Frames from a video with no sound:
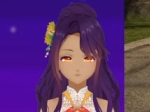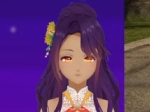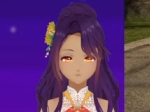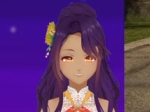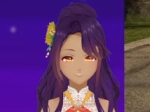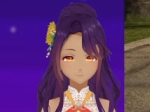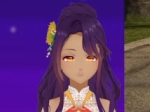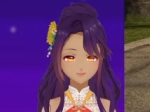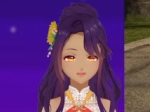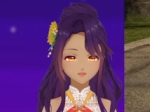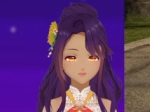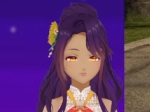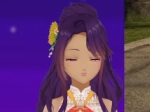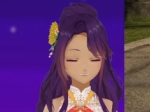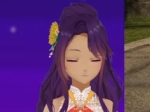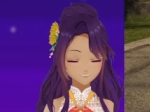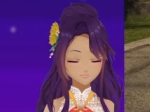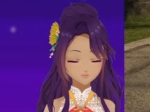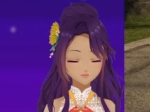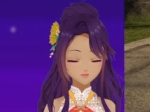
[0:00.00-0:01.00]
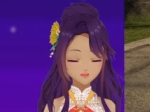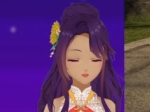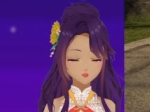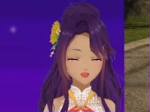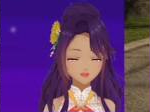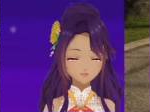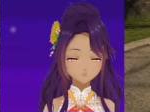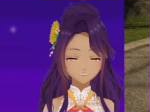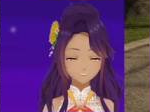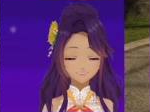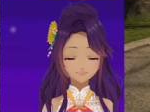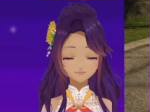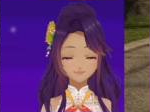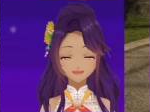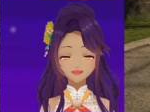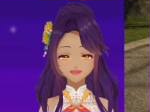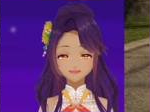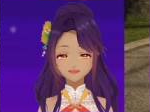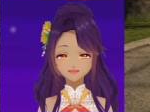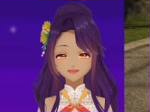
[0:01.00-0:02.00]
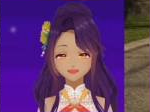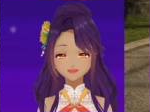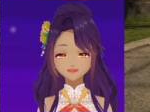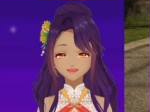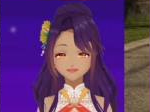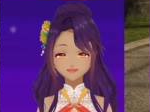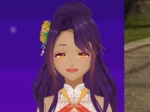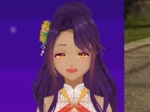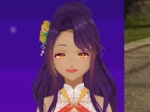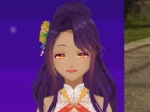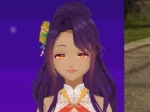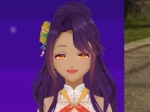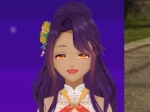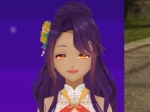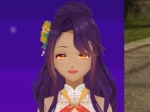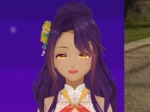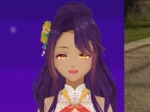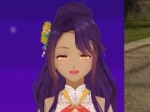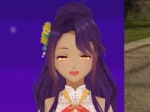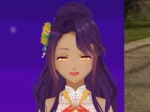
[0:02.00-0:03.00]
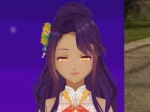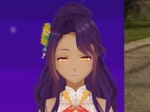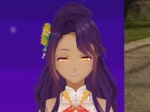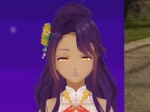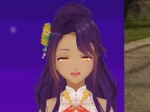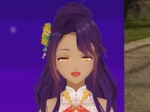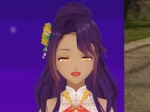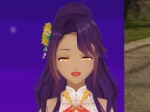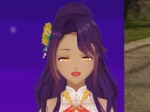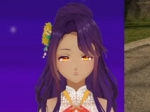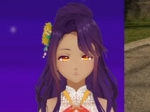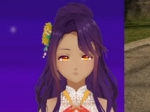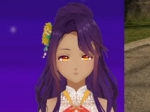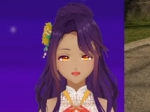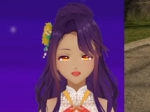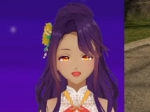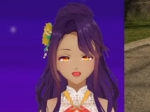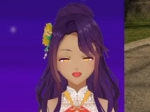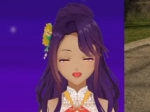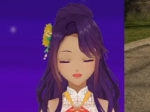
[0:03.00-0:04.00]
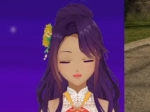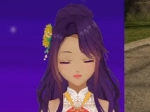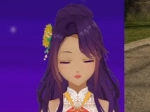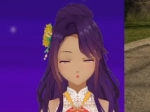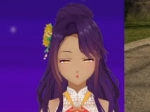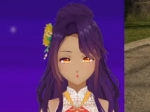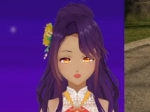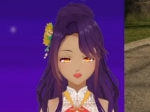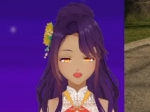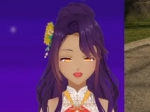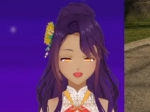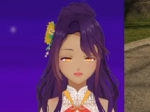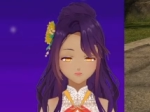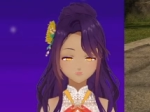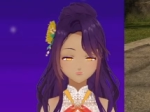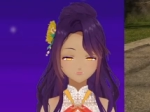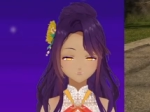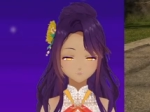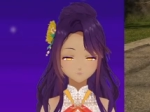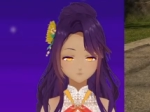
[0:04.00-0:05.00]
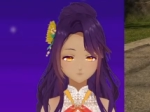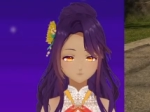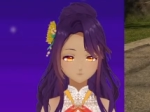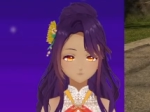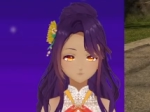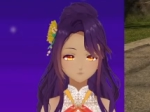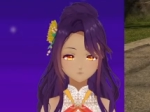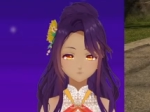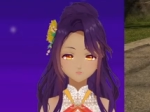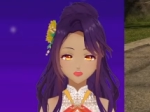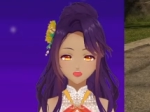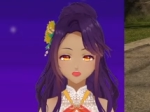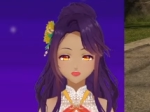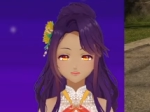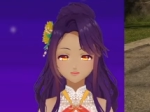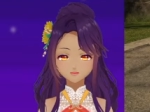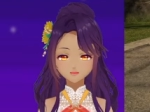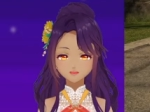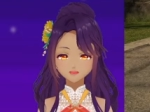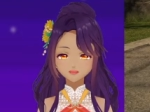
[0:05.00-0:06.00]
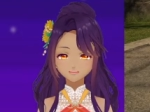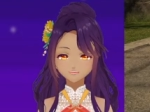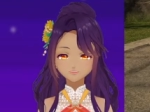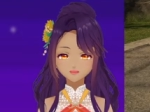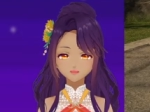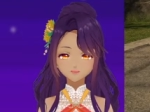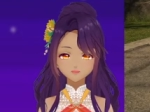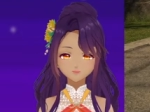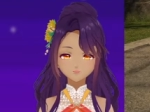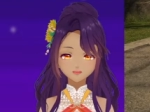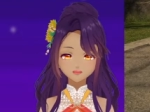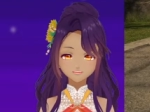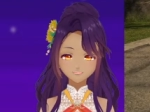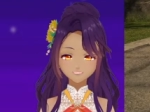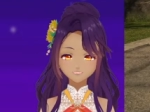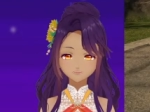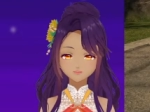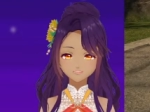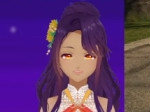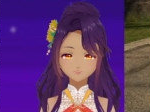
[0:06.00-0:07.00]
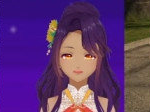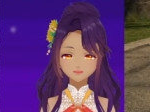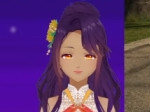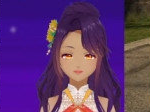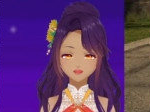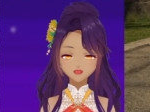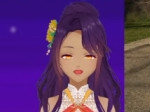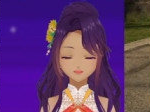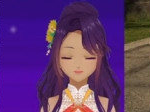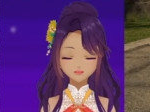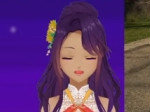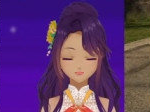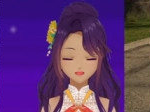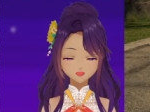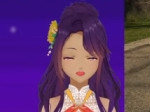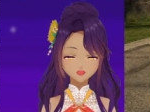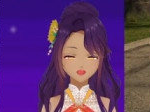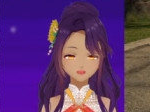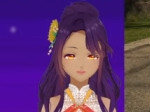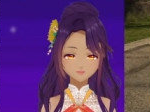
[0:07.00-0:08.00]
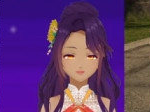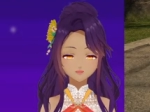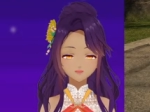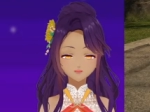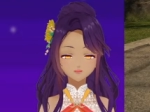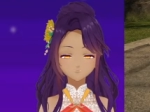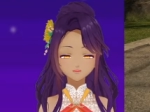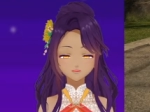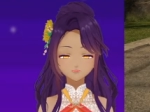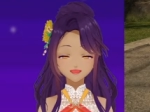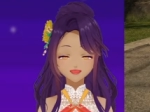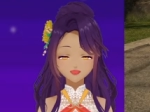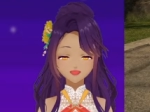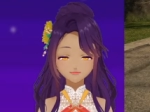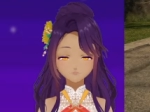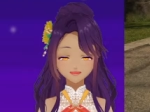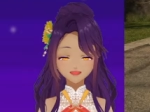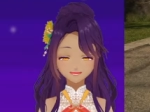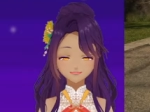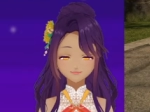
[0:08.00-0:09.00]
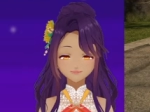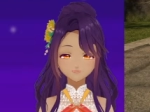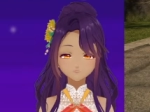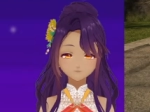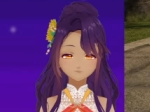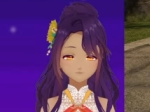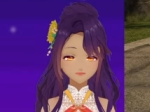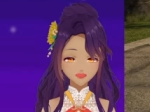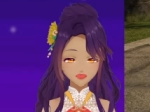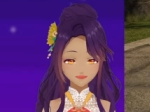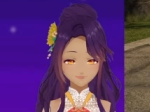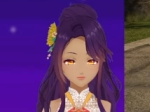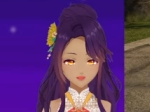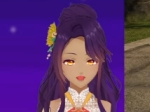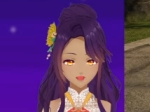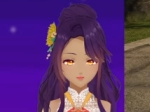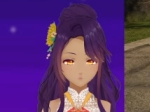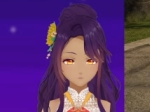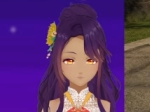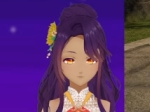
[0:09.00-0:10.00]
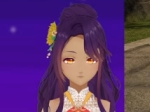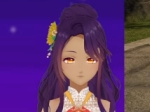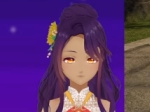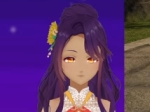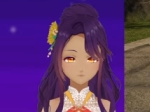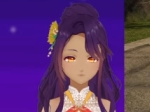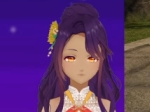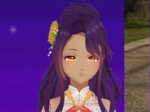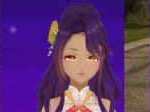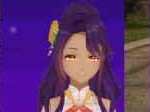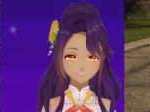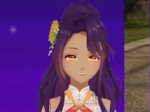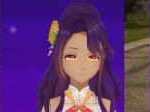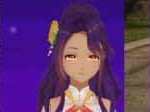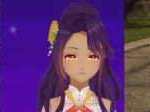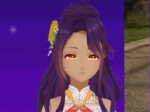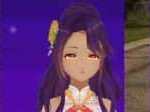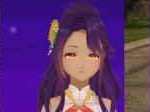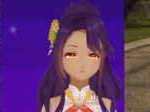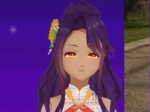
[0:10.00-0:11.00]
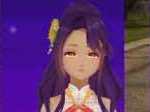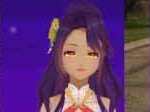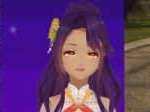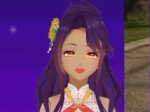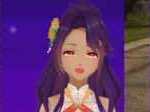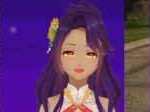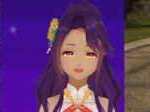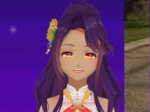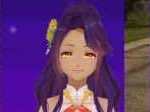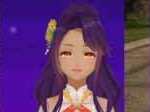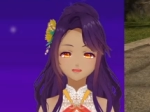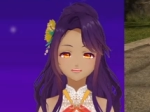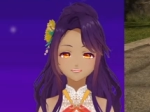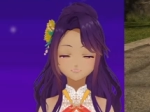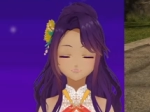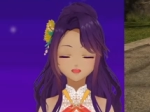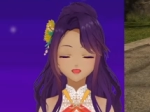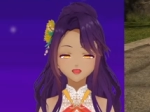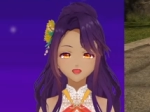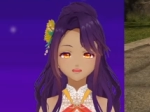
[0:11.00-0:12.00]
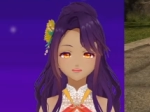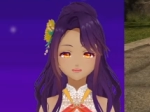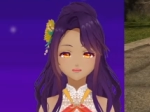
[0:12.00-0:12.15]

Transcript: And if anything, like I said, Hatsune Miku performing Coachella, YouTube live. Hopefully you can catch it. If you can't, then that's fine, because I'm probably gonna watch that for sure. But yeah. Y'all have a good night.